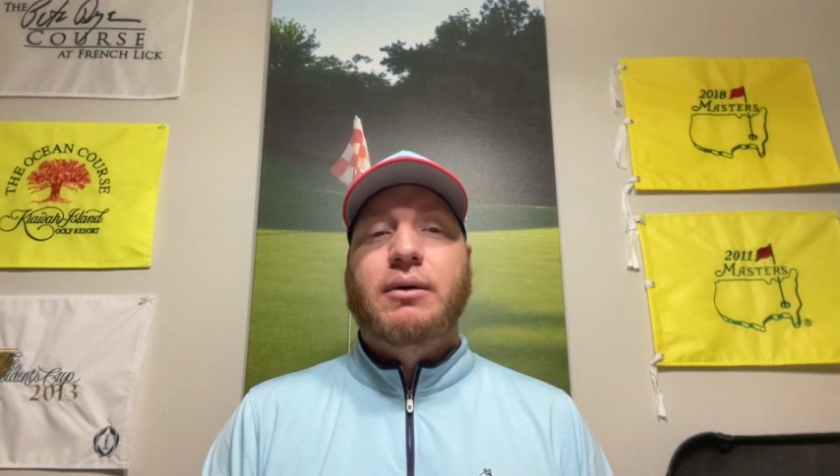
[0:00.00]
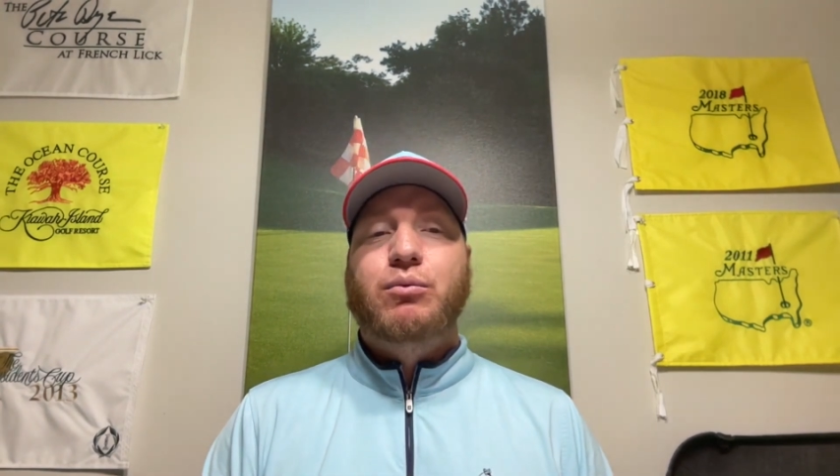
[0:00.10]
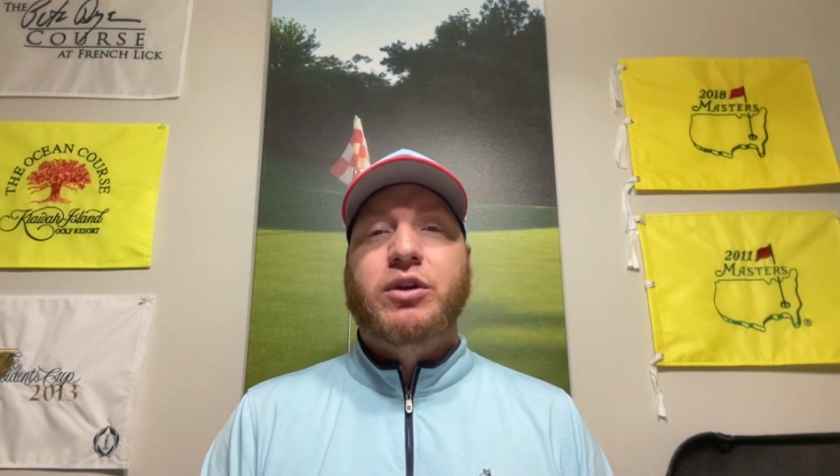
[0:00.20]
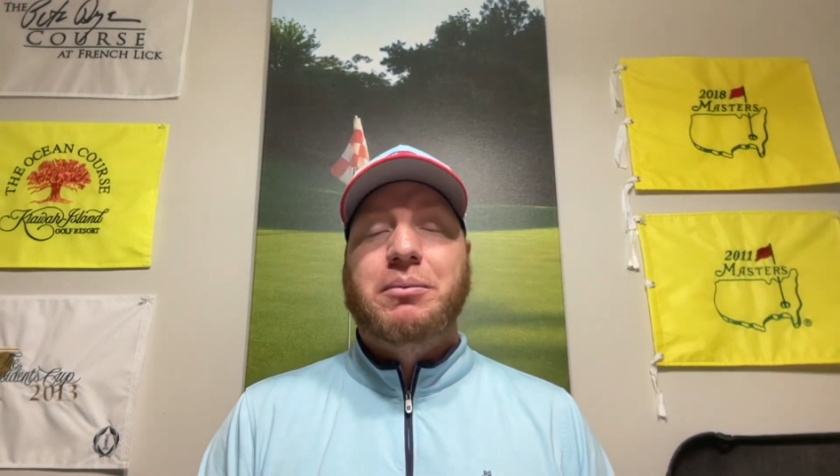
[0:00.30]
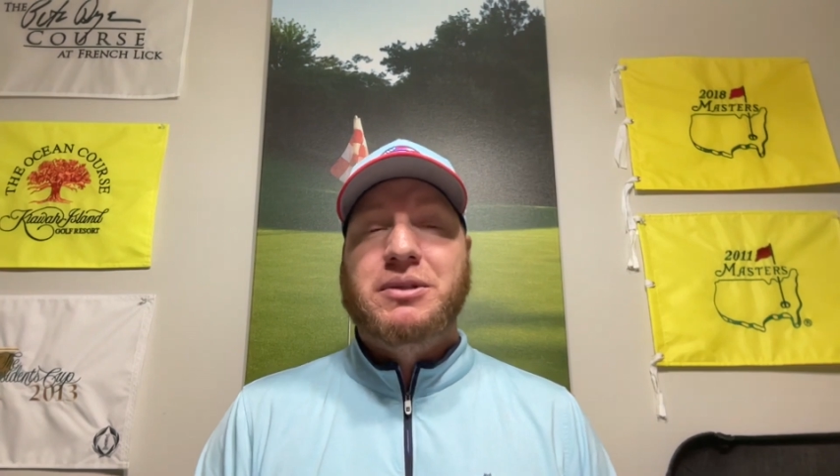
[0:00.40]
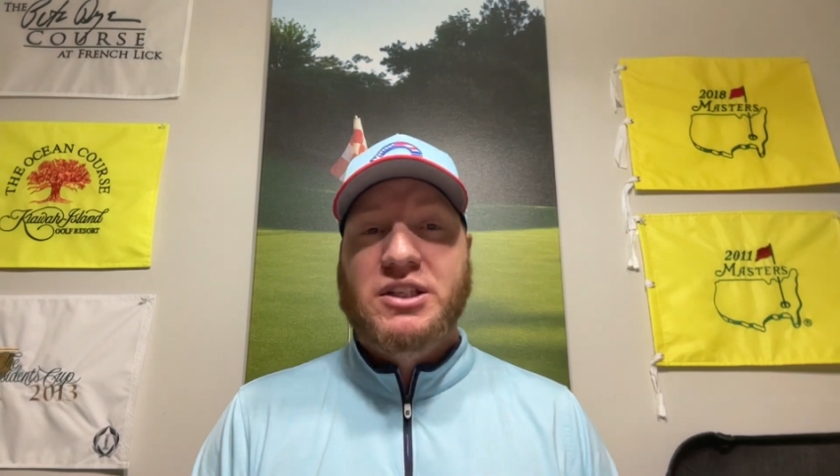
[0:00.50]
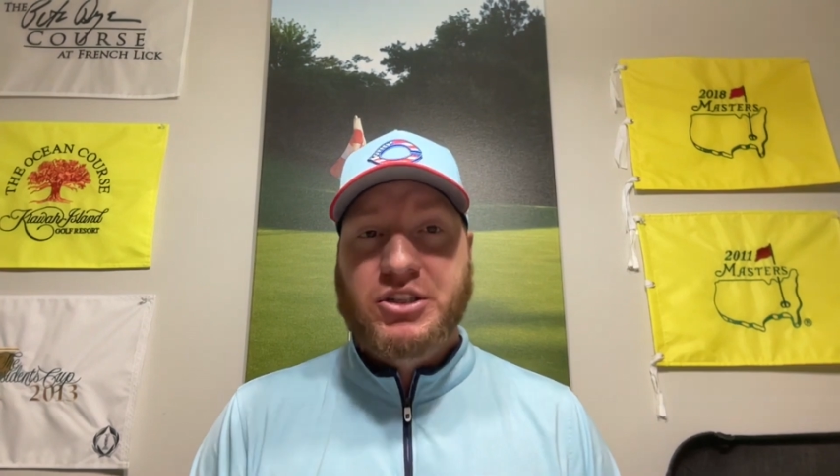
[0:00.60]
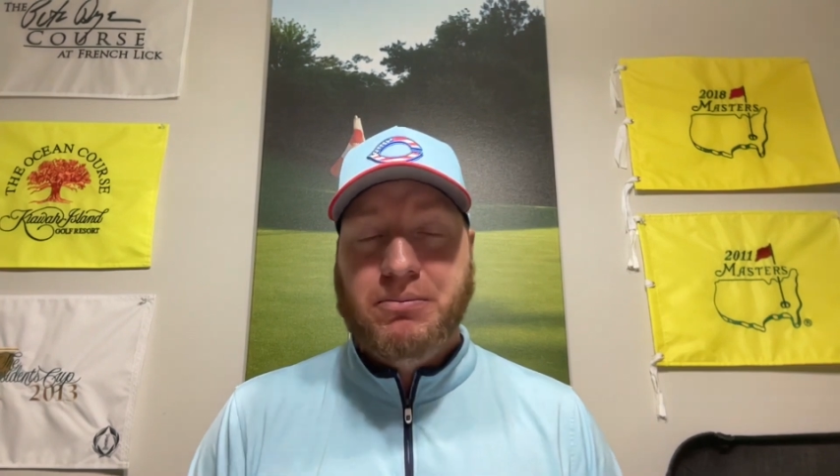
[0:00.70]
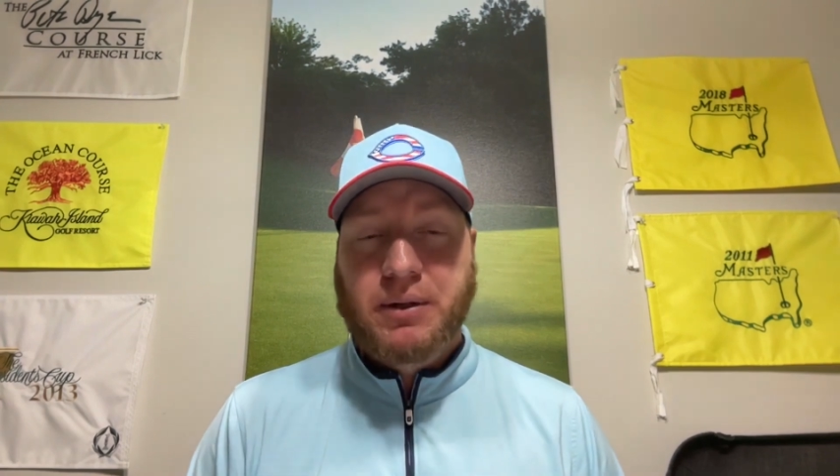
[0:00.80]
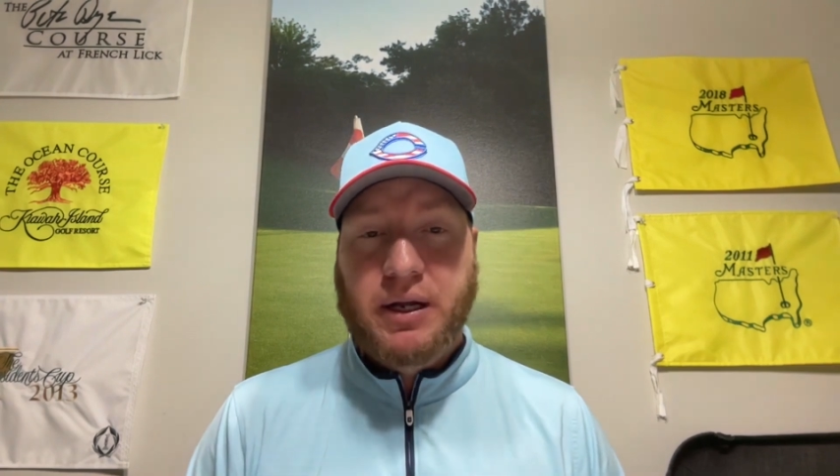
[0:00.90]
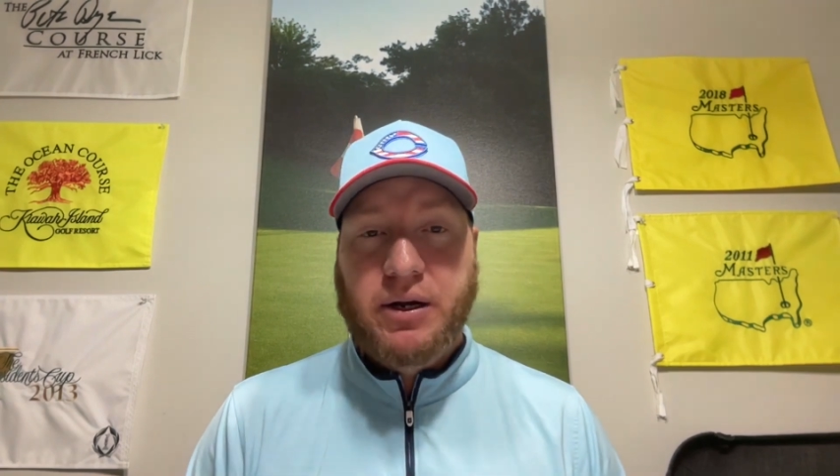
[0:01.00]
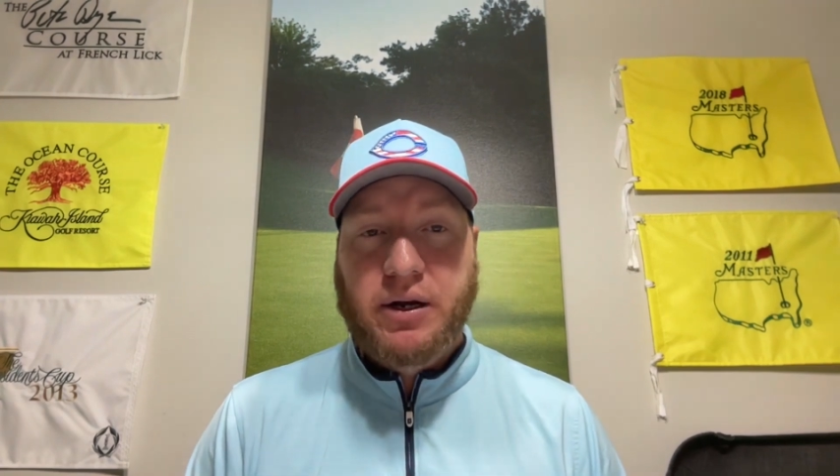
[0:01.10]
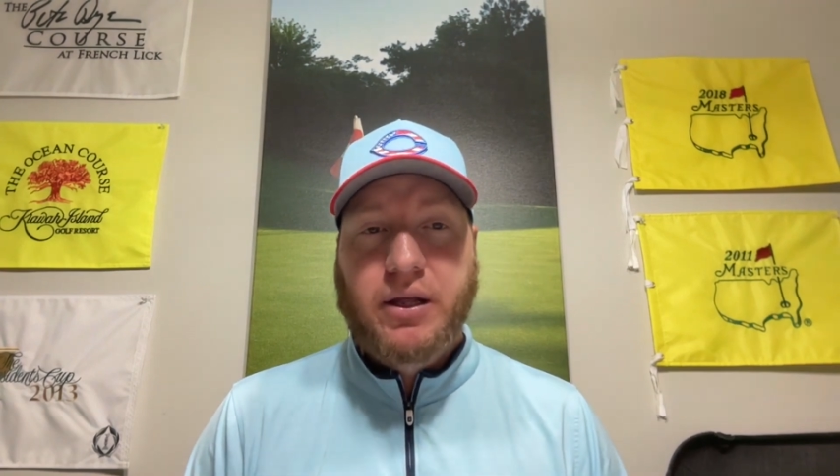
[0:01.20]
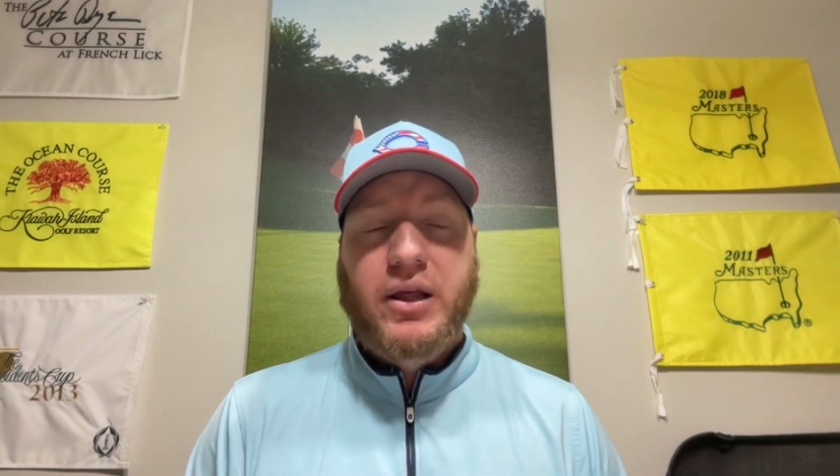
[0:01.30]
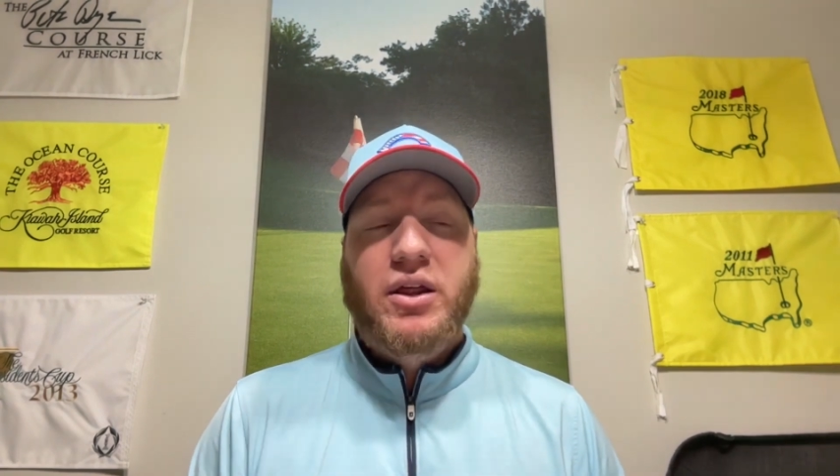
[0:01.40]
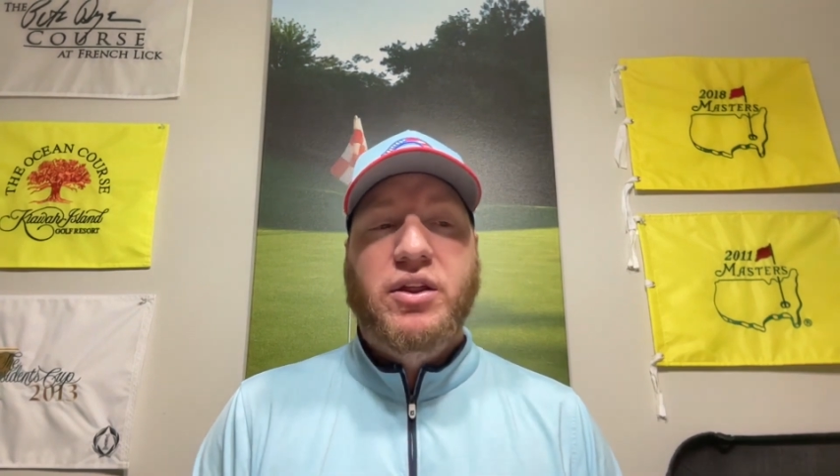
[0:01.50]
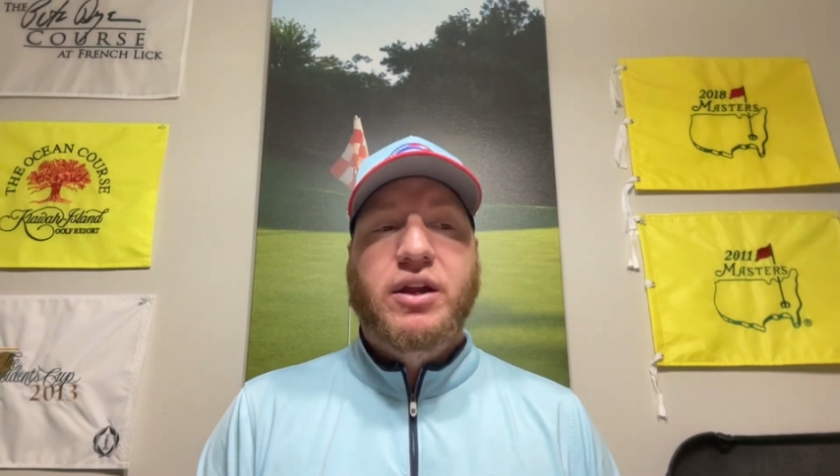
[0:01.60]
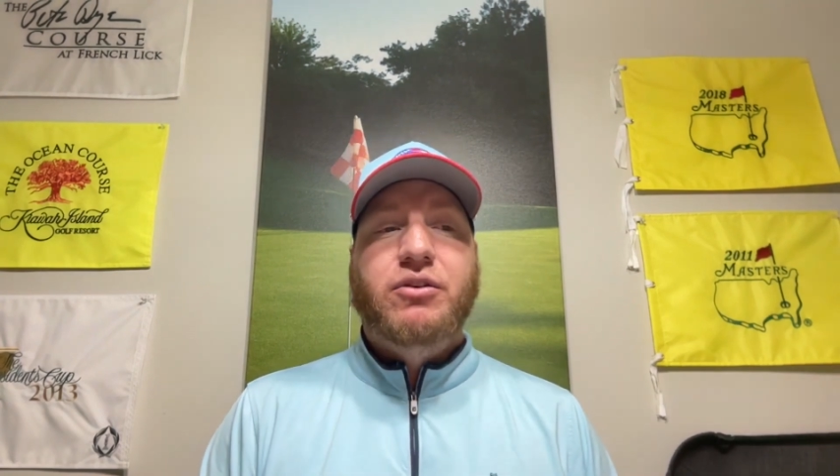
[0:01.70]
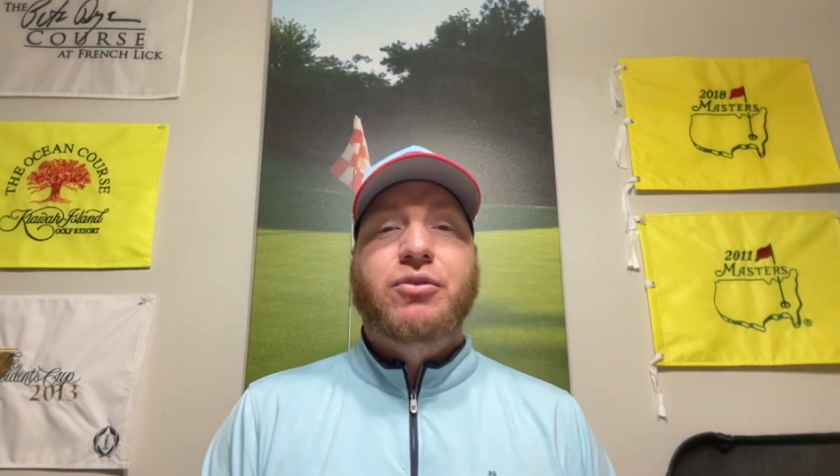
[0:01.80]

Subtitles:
with a position player than